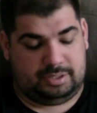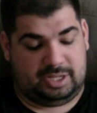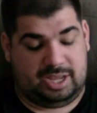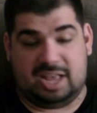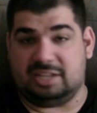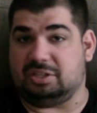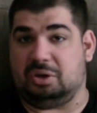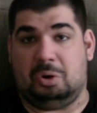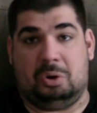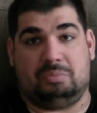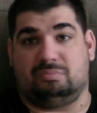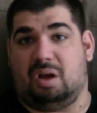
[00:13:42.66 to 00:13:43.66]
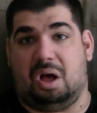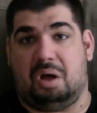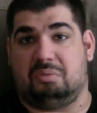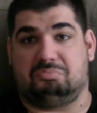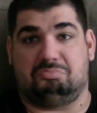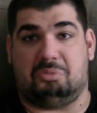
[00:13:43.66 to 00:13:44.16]
DS or
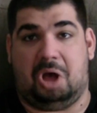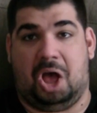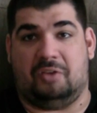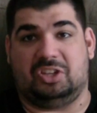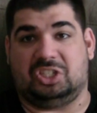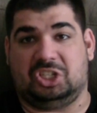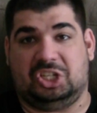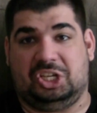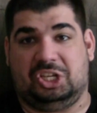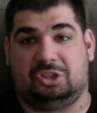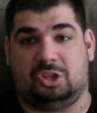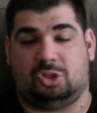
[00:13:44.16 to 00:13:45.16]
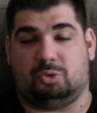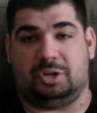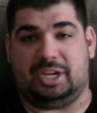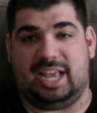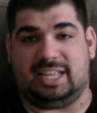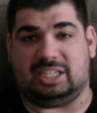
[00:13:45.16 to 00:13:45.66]
obviously the
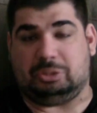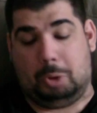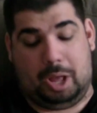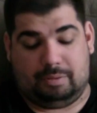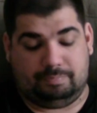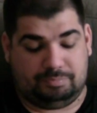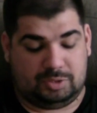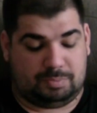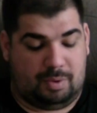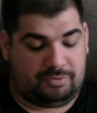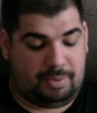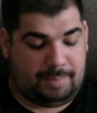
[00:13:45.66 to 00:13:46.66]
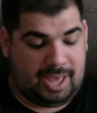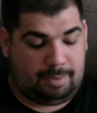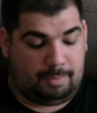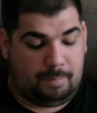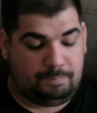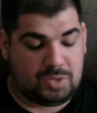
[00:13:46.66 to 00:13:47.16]
3DS as well. It's both
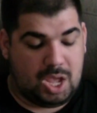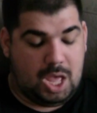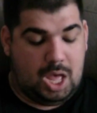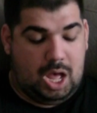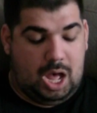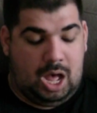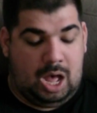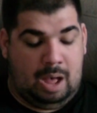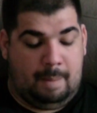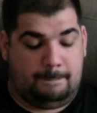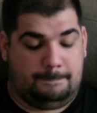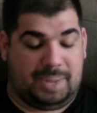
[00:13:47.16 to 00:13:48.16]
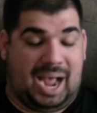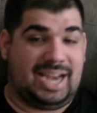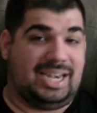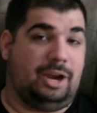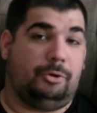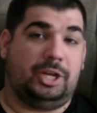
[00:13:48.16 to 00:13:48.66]
compatible.
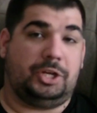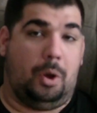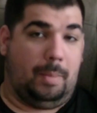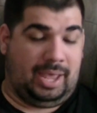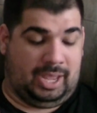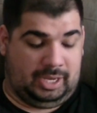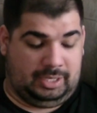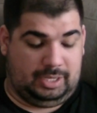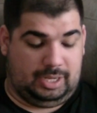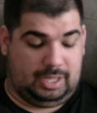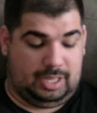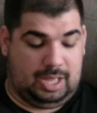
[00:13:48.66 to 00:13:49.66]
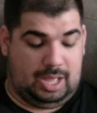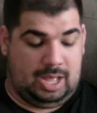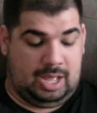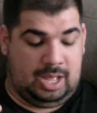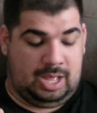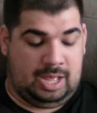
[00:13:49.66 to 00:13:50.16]
Binary Domain.
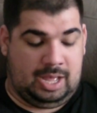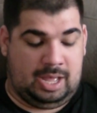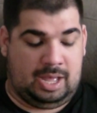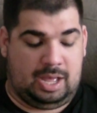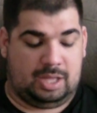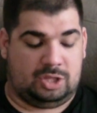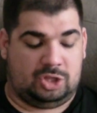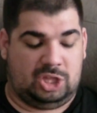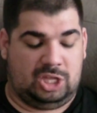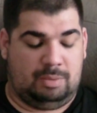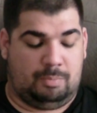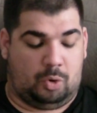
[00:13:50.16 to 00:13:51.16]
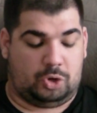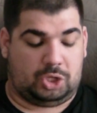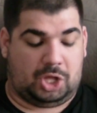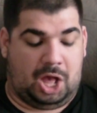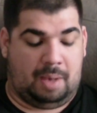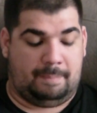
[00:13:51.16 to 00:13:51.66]
The
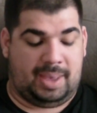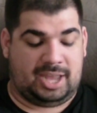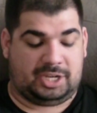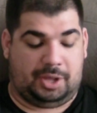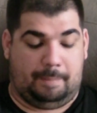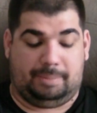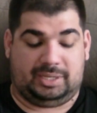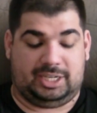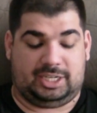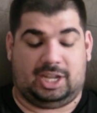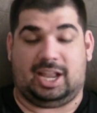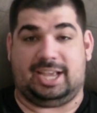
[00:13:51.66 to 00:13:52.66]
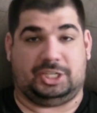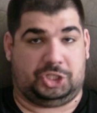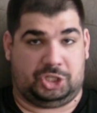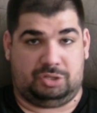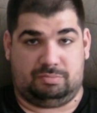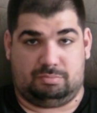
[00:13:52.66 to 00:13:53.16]
Mortal Kombat Complete
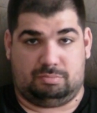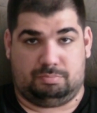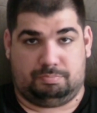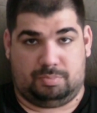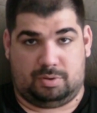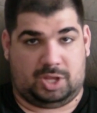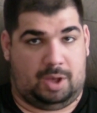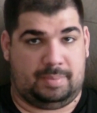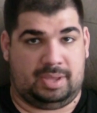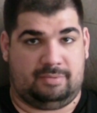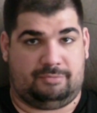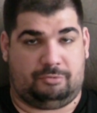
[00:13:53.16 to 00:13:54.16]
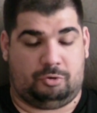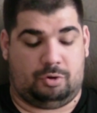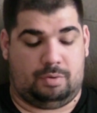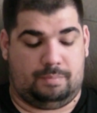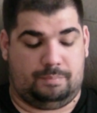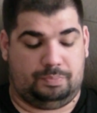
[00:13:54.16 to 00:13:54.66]
Collection coming
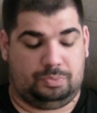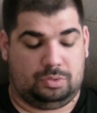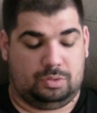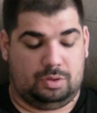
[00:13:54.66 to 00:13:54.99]
for